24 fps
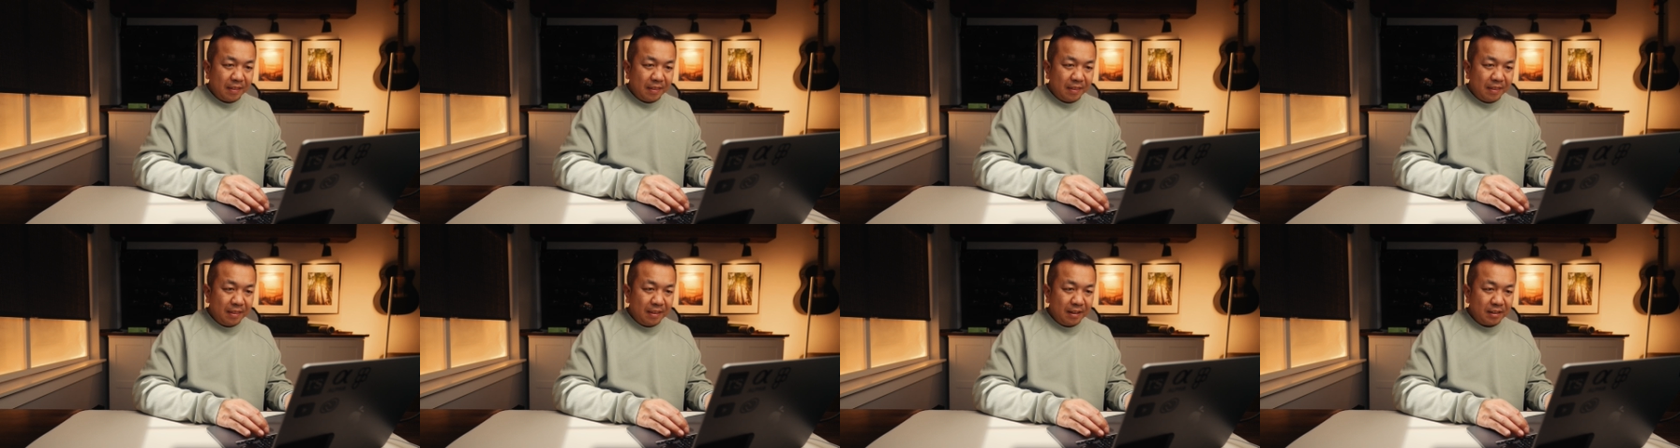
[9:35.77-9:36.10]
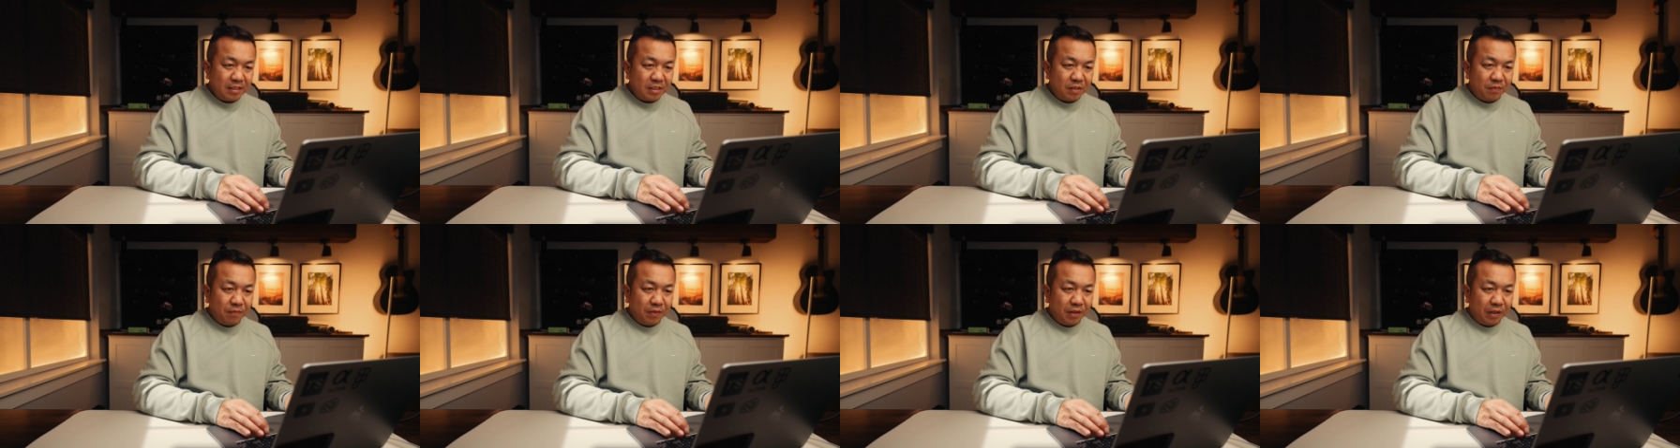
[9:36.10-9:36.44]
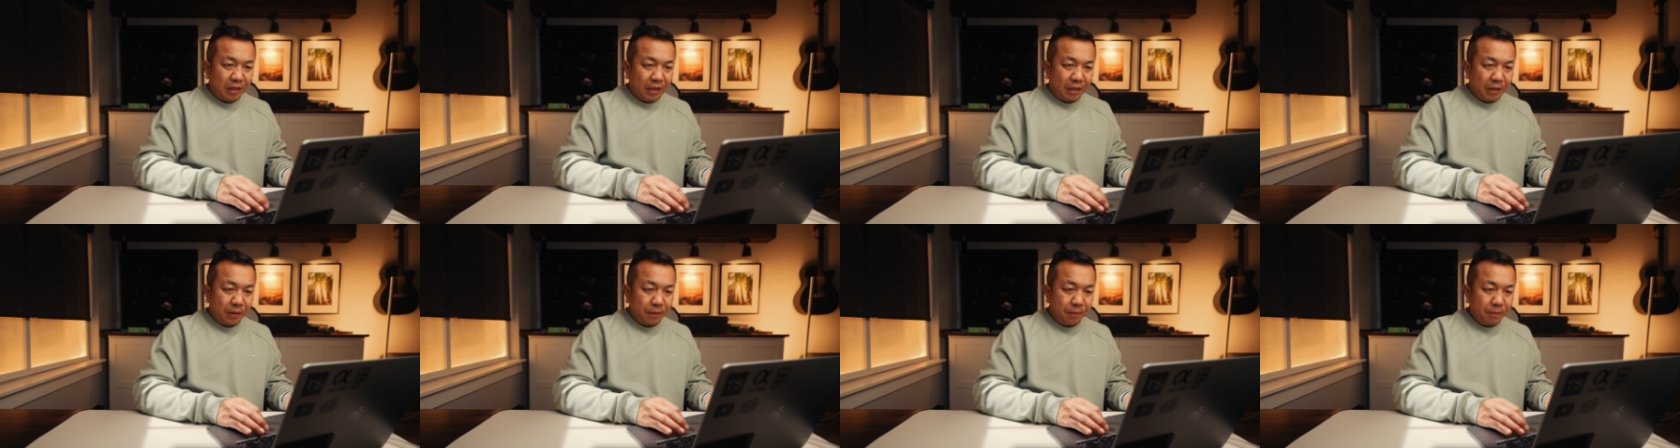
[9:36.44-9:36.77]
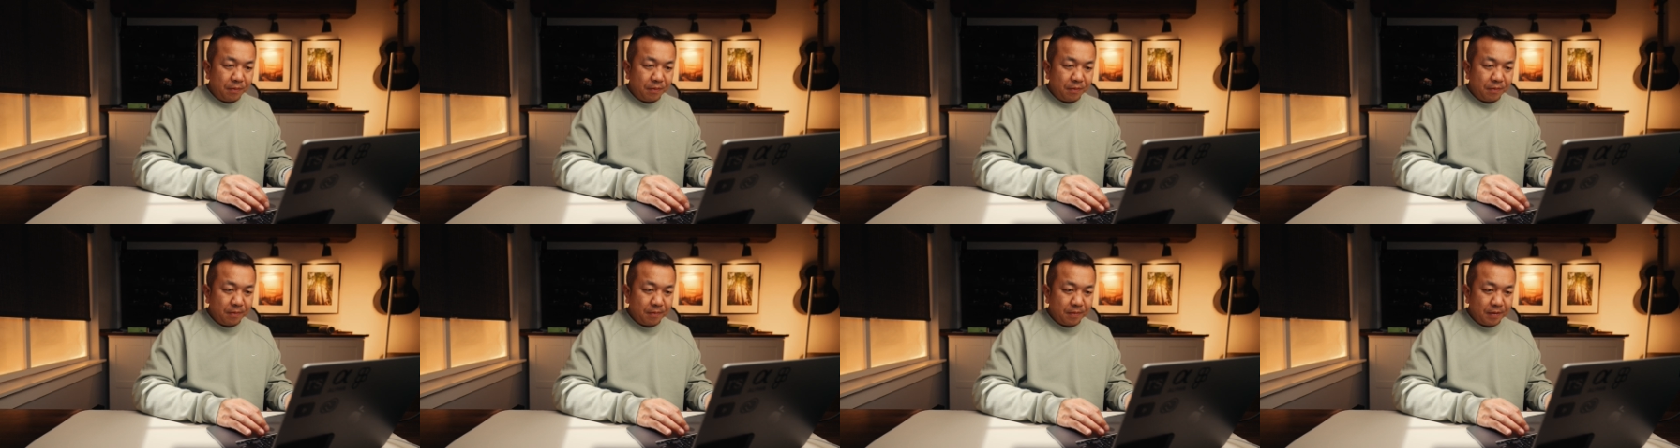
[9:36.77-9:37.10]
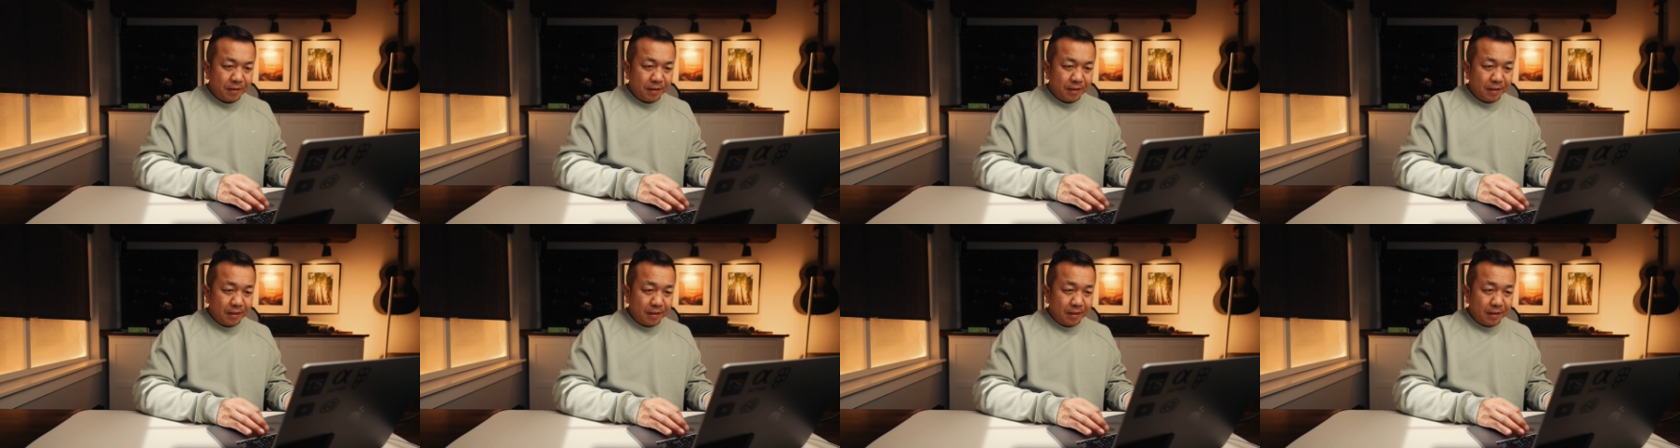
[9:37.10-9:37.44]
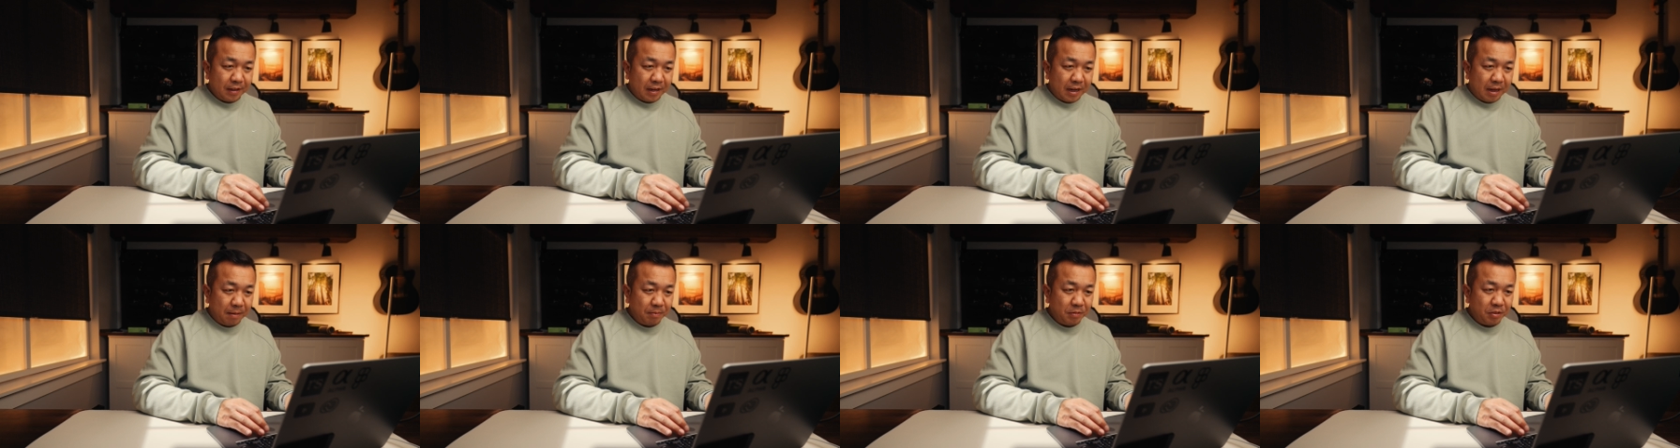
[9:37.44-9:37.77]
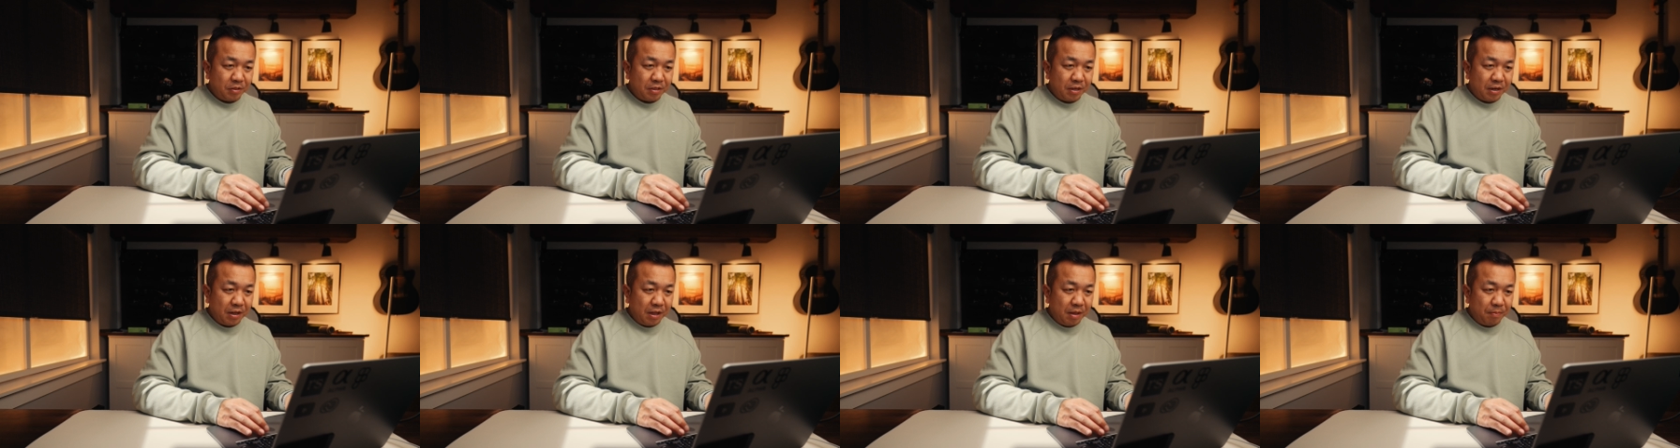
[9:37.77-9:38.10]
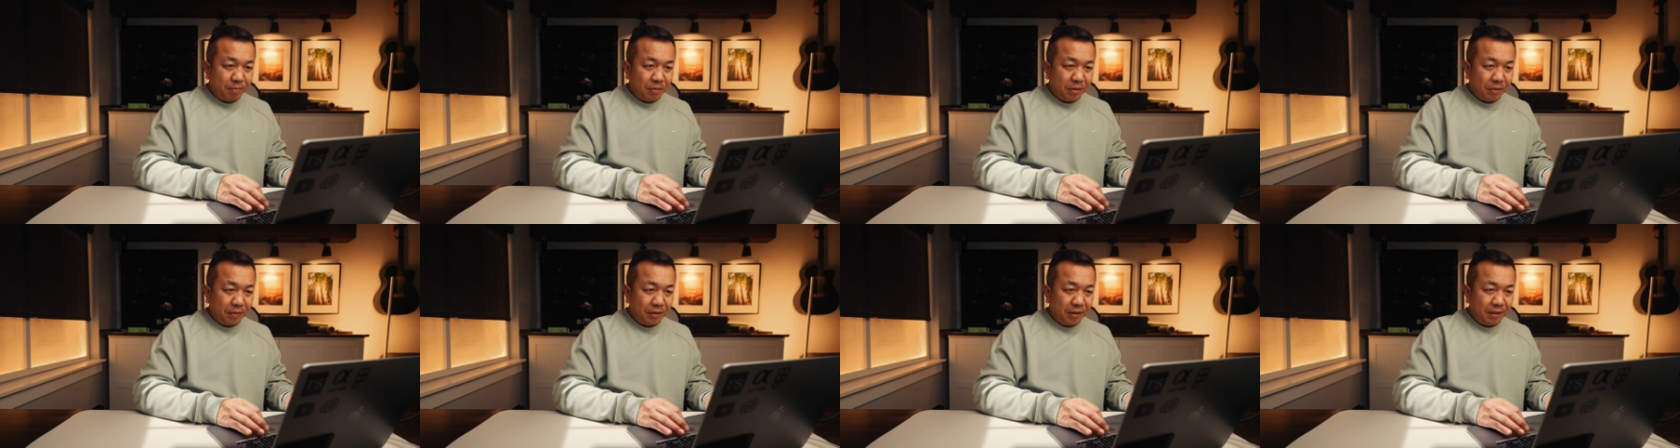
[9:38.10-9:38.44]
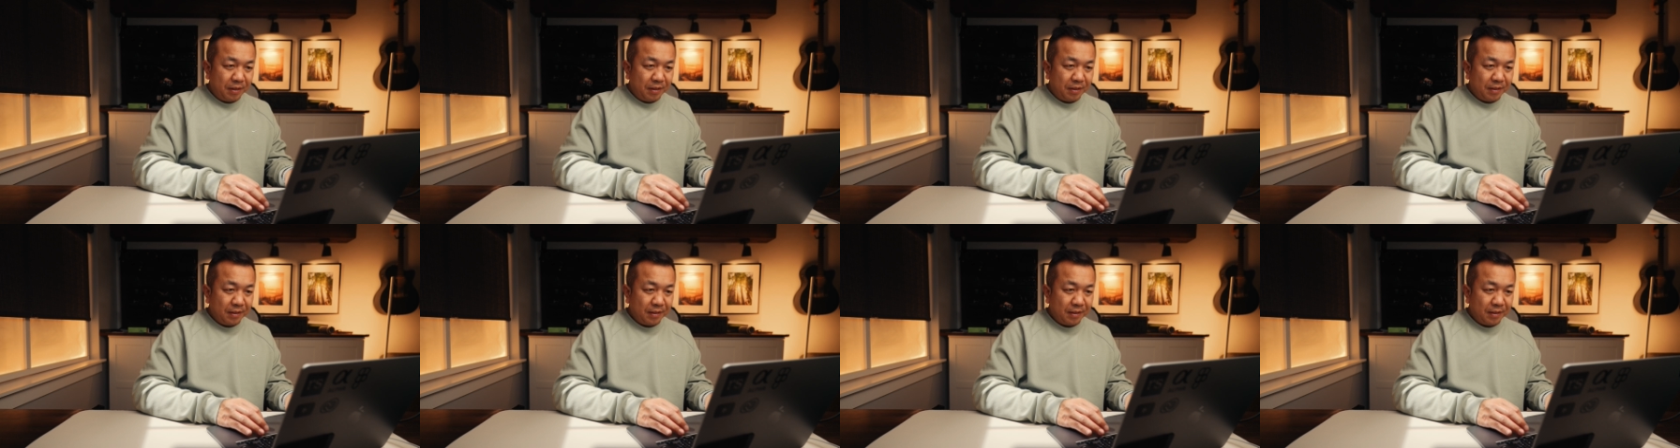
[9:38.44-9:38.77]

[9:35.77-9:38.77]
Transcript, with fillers: this video. I'm just gonna upload it.